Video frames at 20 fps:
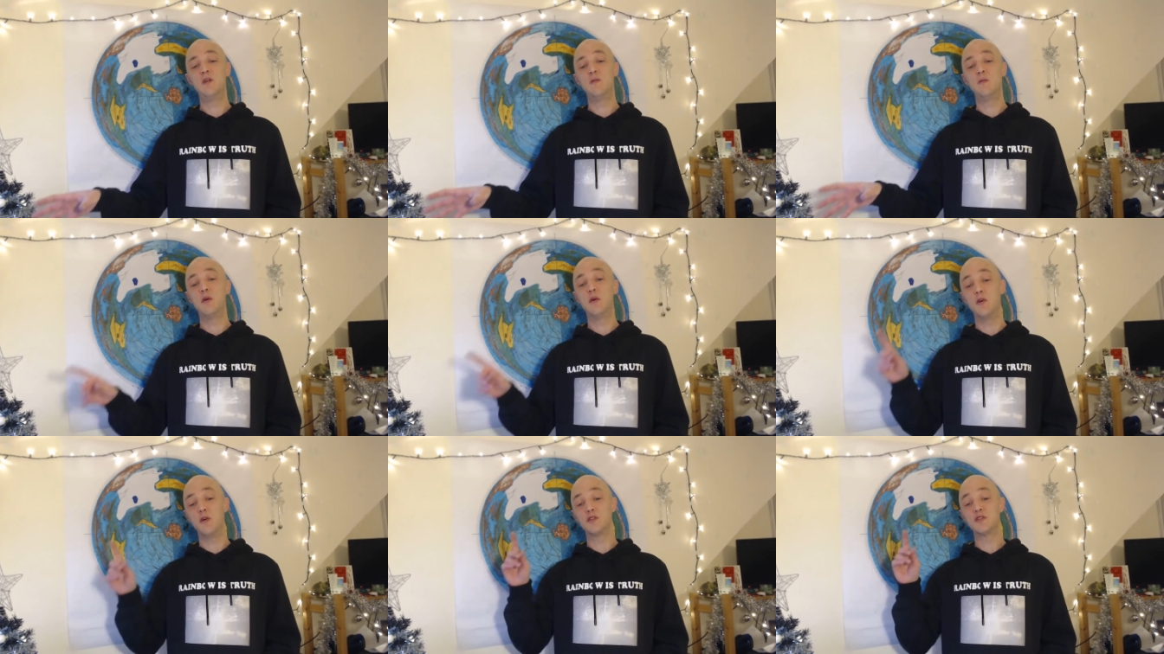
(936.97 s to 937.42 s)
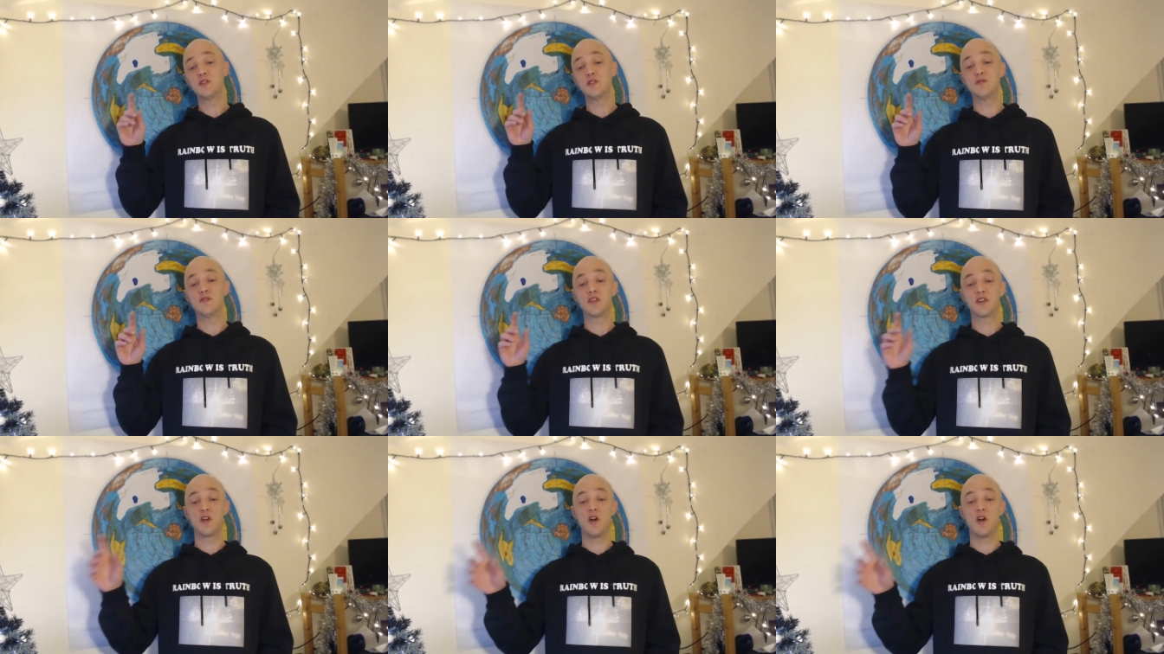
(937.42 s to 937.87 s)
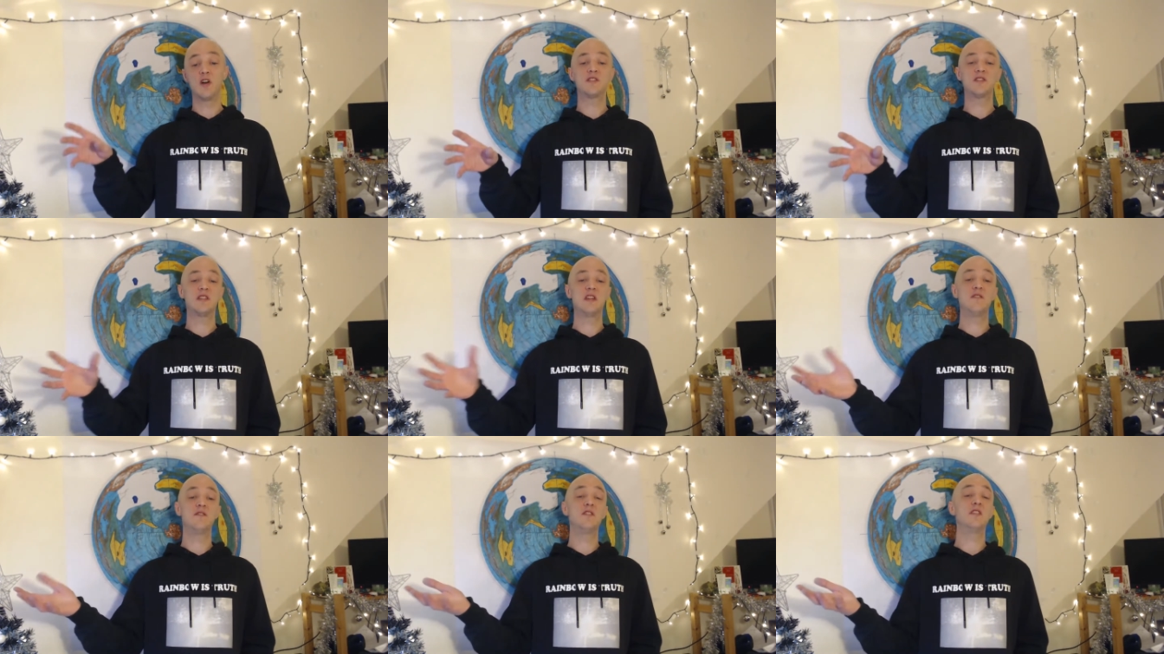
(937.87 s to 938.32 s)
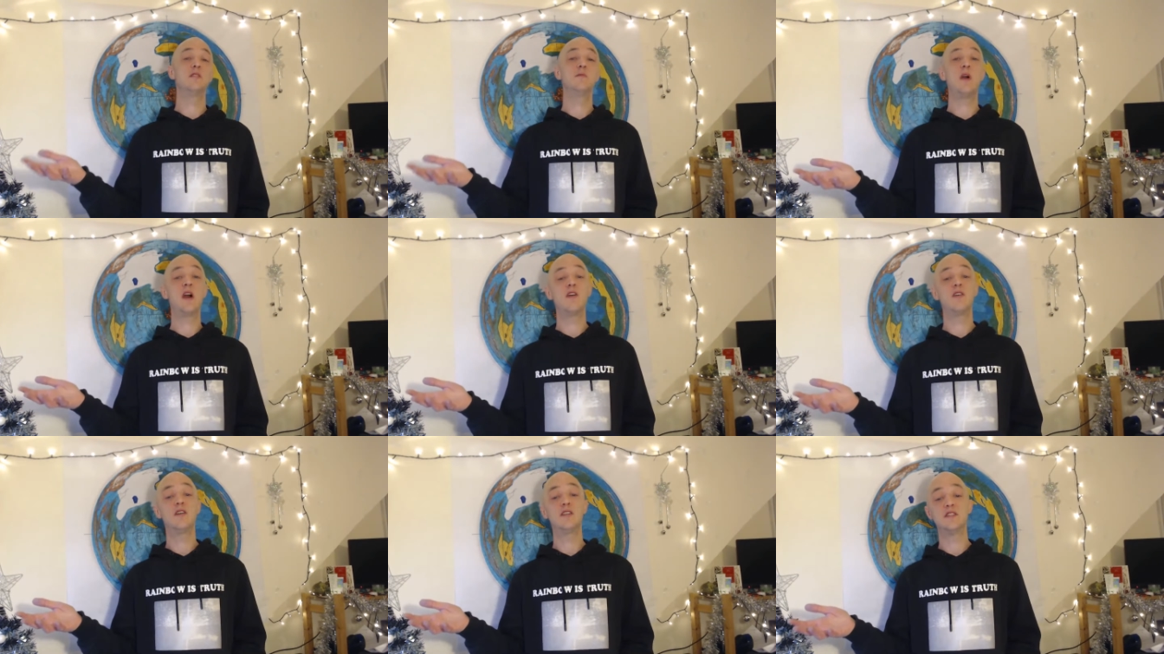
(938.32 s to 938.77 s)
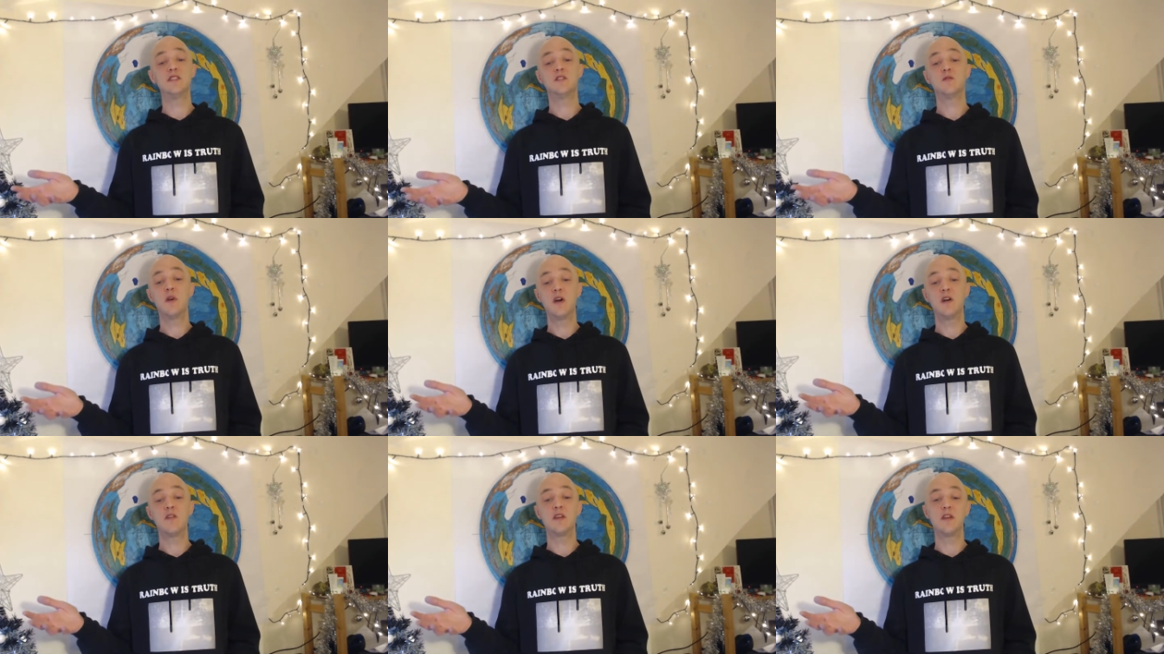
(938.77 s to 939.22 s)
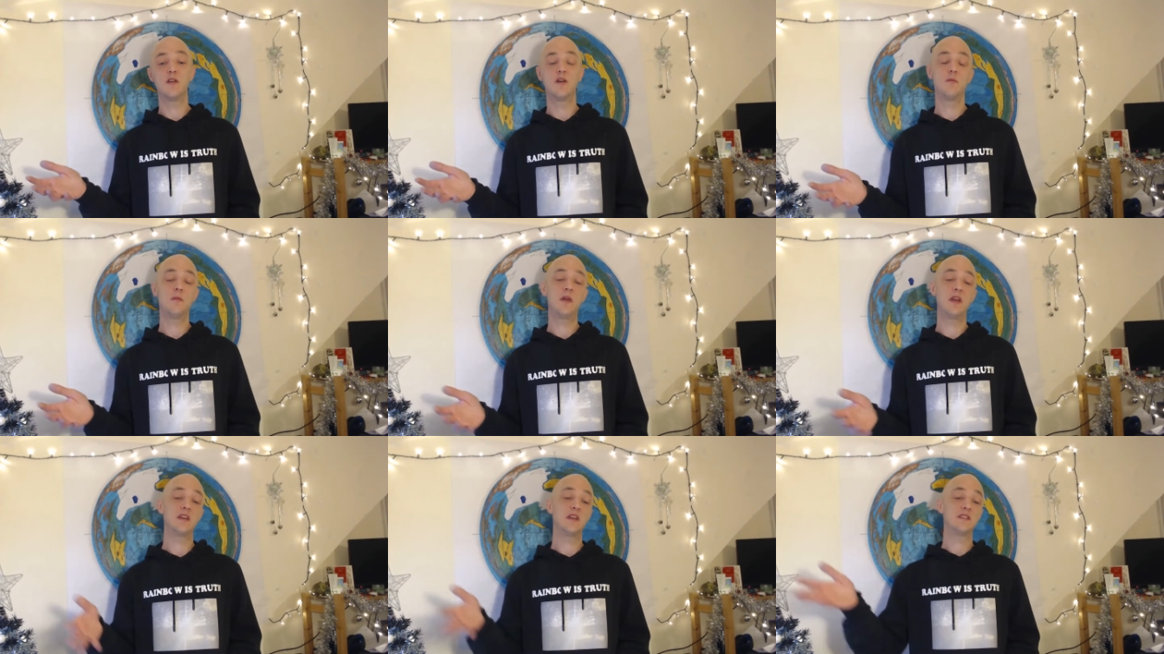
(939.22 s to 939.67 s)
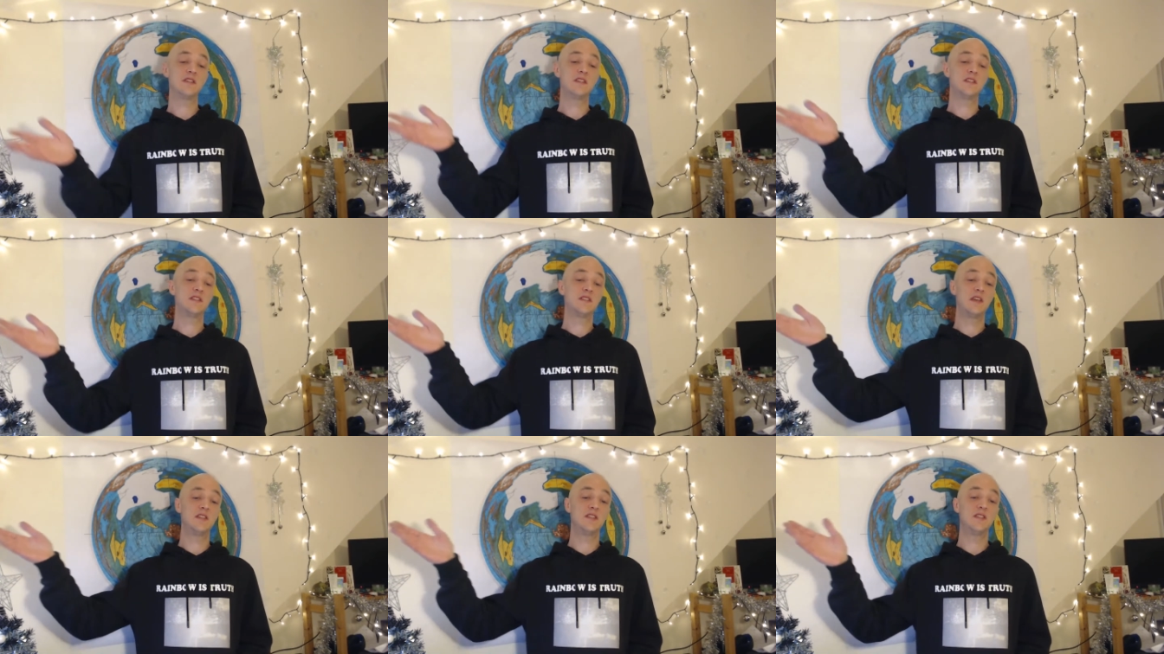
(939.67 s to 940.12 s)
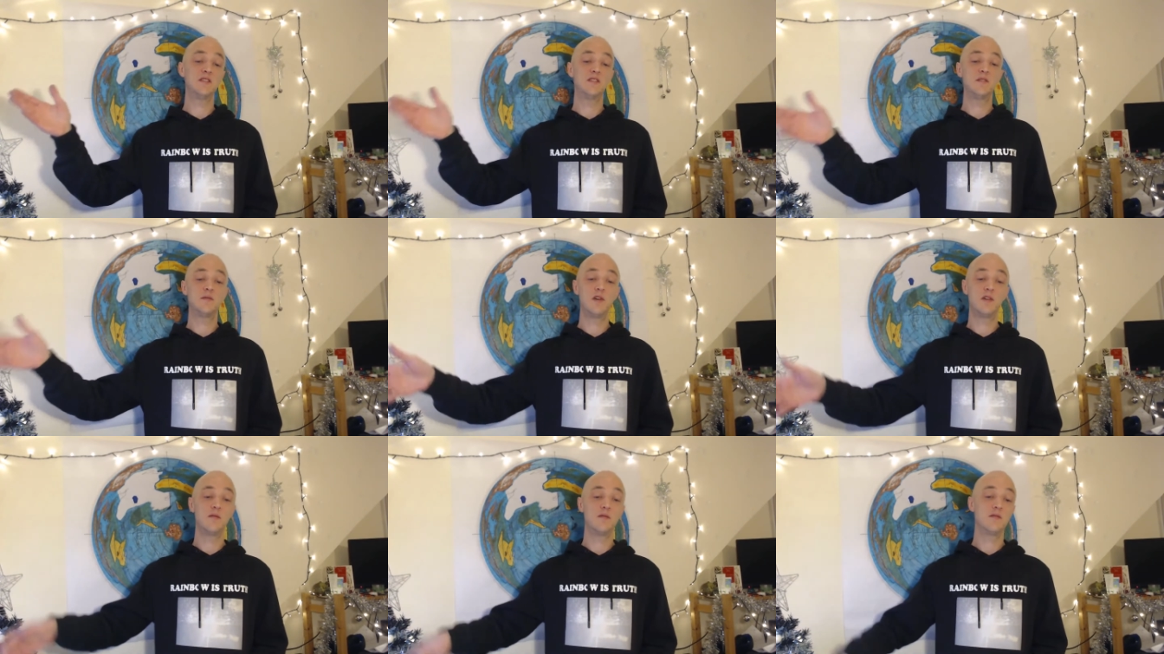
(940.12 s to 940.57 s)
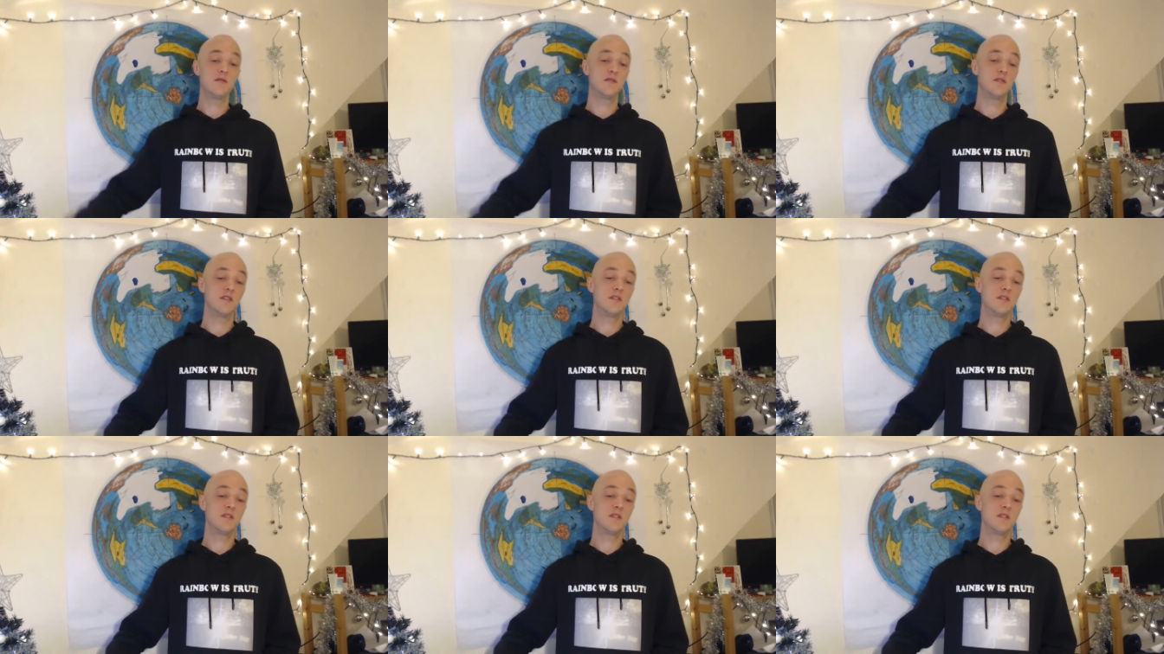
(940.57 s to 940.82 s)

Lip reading: But also the gods live in the mountains as well, you know what I mean, as it says in the Bible,